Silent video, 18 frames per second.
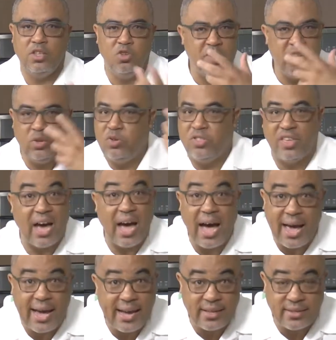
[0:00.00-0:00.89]
You eat with your
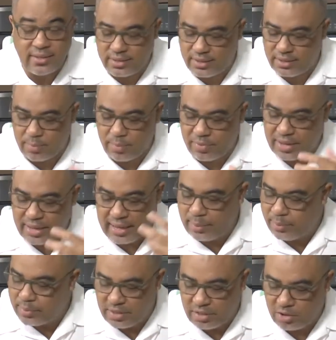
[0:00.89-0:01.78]
eyes
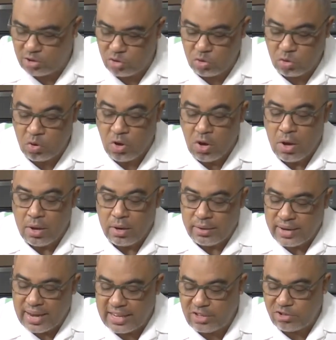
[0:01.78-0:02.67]
sometimes, so
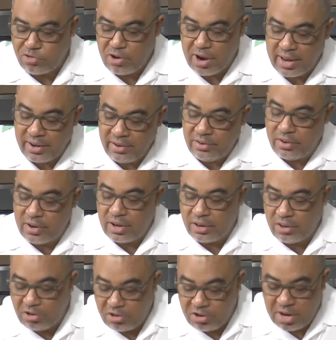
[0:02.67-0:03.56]
nice red
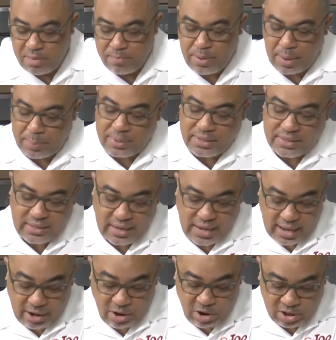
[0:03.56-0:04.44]
and green peppers that
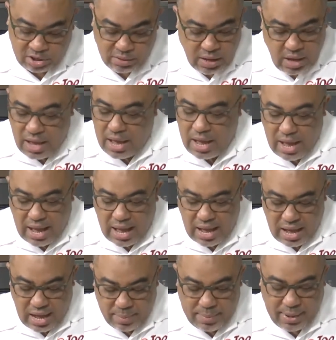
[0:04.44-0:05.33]
I got,
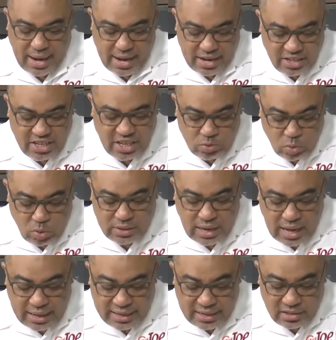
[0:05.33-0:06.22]
and I just want to
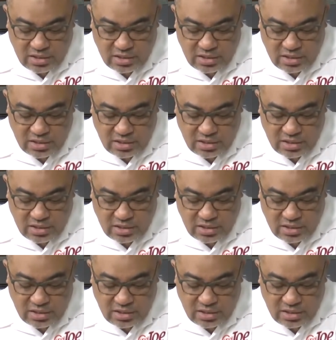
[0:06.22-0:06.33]
add it